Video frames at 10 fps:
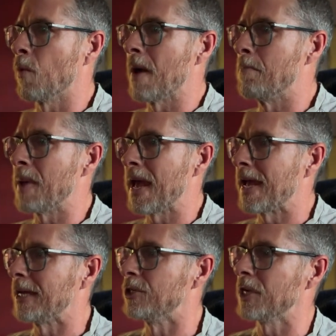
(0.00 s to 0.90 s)
web
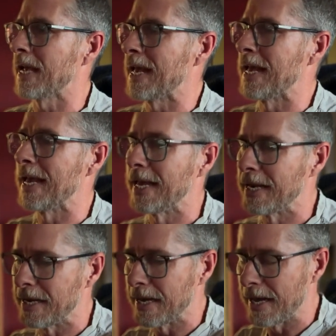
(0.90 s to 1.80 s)
page
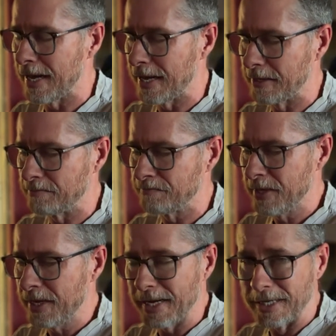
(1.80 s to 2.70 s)
in
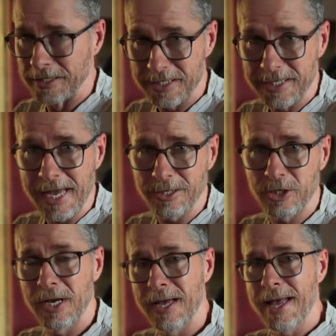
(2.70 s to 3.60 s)

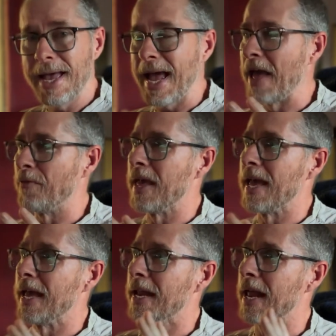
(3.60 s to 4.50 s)
Stitch, and
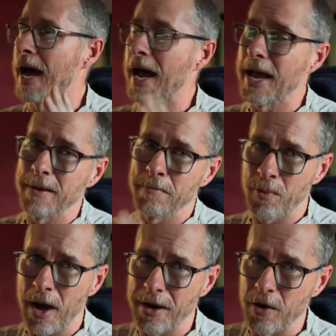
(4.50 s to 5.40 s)
then I
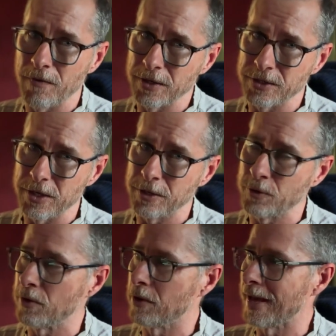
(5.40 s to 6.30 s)
brought it over to
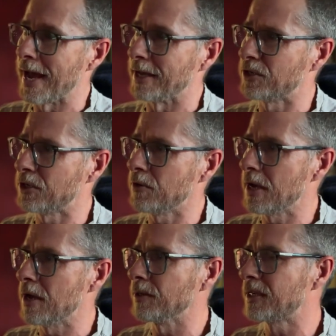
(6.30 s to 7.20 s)
Google AI
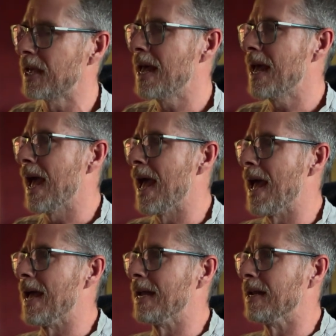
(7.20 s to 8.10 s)
Studios
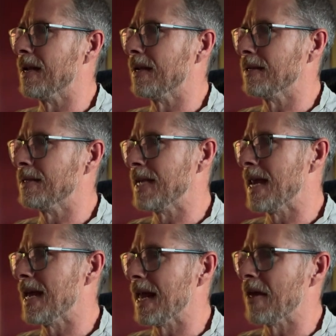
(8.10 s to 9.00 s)
and
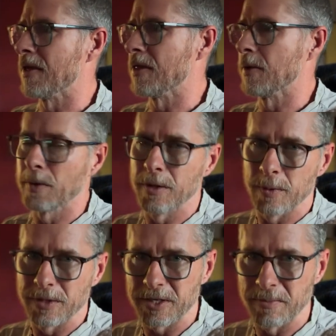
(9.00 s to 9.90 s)
did it. And then
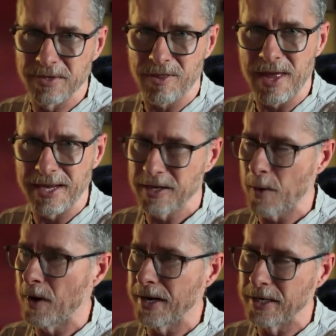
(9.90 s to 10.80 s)
there were some things
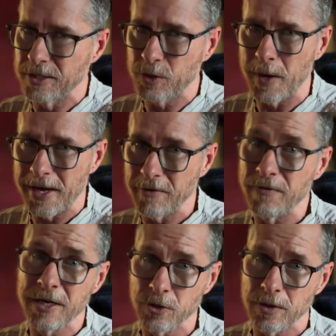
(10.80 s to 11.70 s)
I wanted to tweak
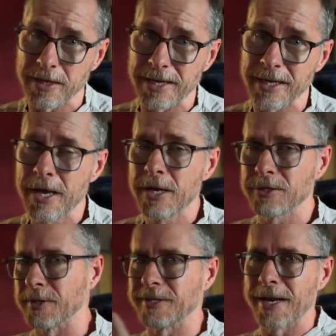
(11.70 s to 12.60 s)
visually.
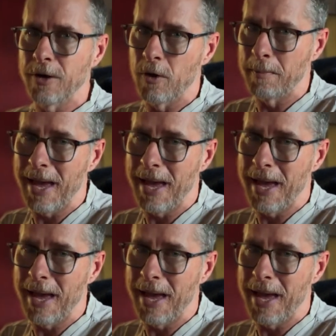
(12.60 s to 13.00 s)
So instead of going